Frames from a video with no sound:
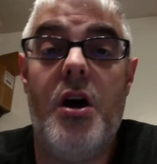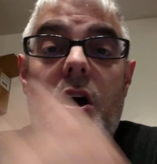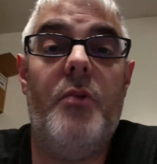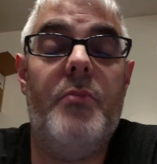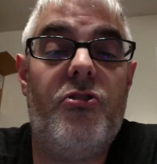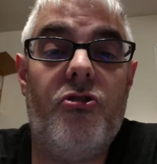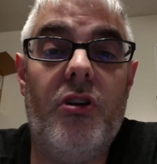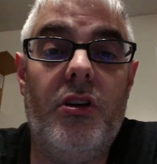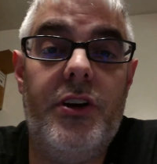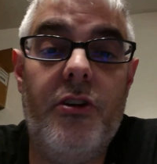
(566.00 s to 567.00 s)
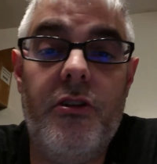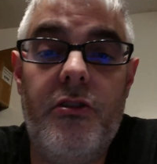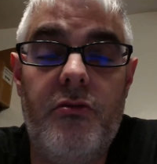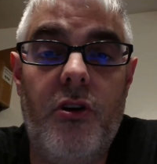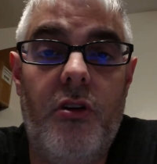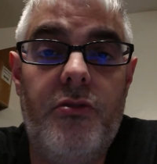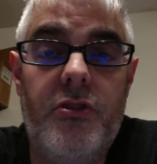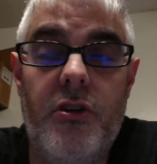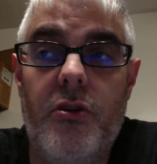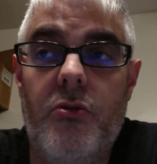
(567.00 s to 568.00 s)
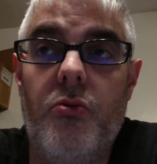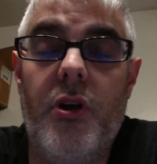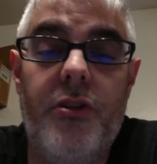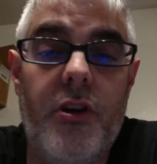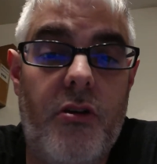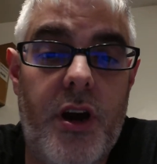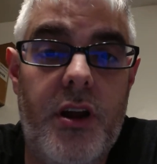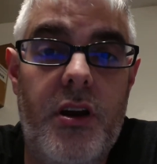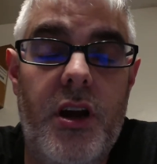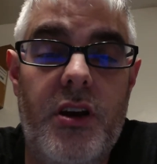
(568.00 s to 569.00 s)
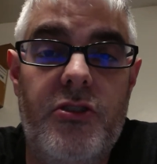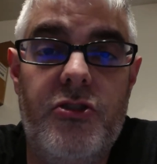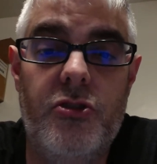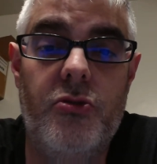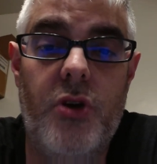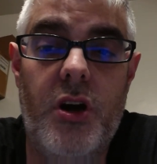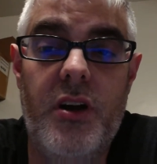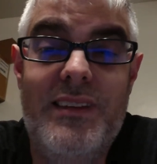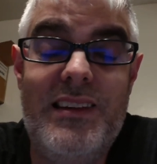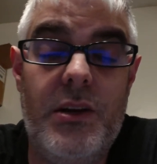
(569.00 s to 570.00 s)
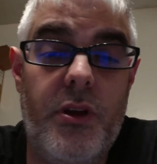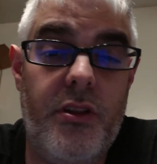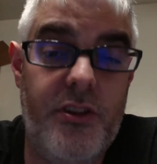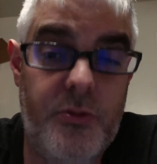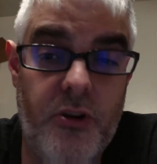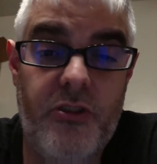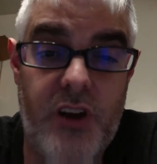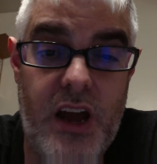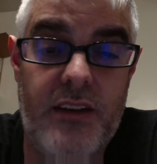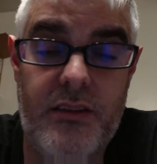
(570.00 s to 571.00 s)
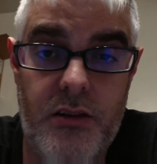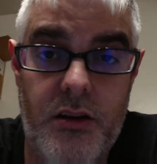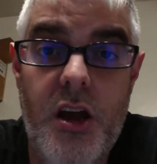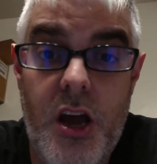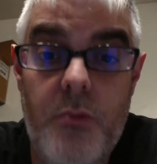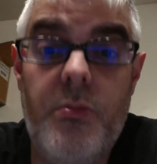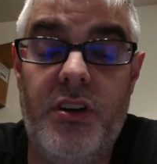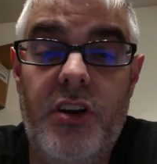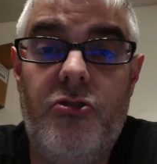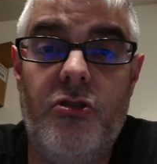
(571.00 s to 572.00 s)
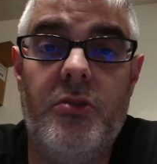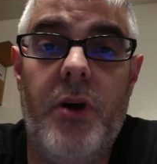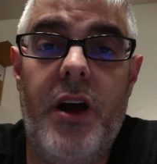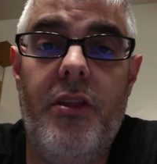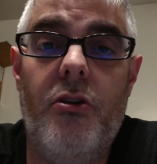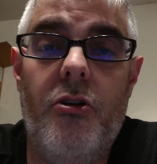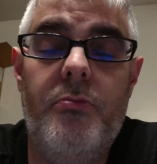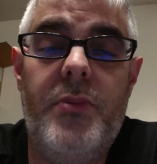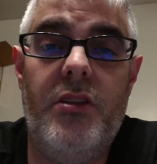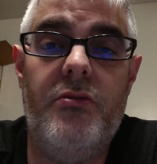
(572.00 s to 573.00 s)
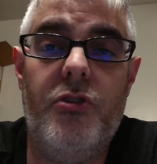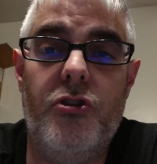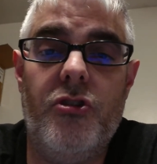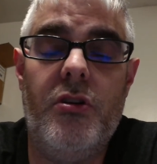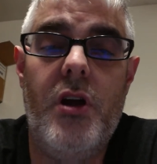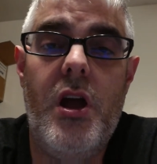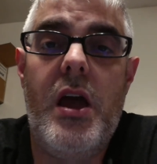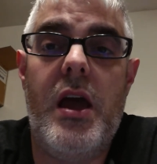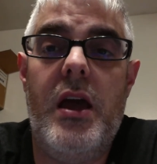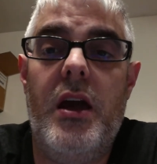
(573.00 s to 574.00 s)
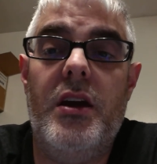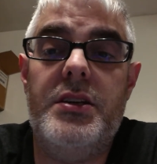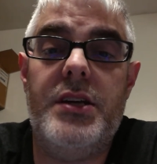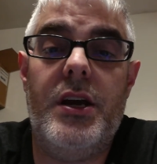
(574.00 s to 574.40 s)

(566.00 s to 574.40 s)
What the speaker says: Make sure a lender is involved to run the credit and to see whether this person has the potential to buy the home in the future. And